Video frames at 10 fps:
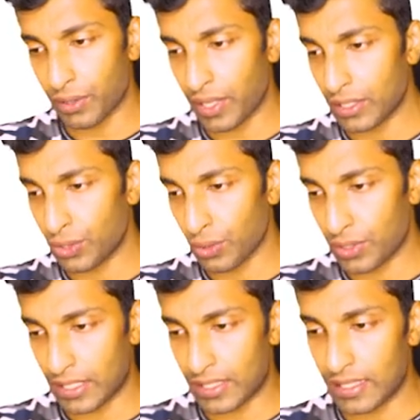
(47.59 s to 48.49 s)
Okay, so
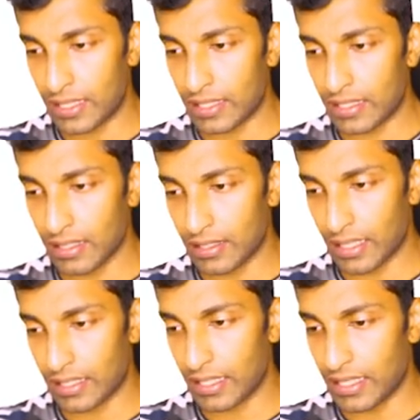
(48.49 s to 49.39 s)
66,
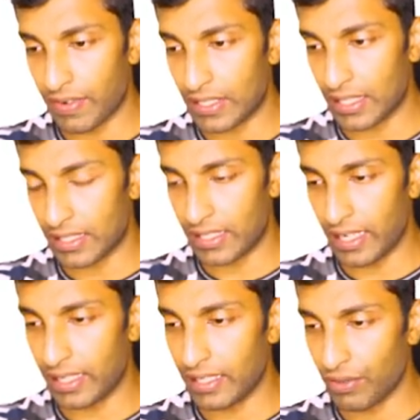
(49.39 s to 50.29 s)
67,
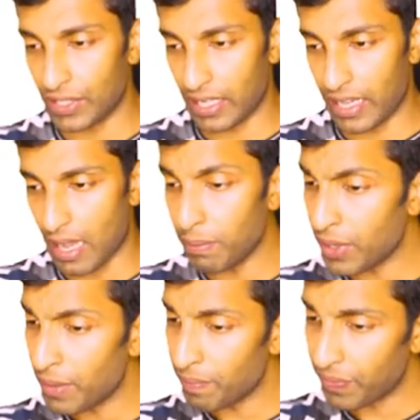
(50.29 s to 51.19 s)
68, there was a gap,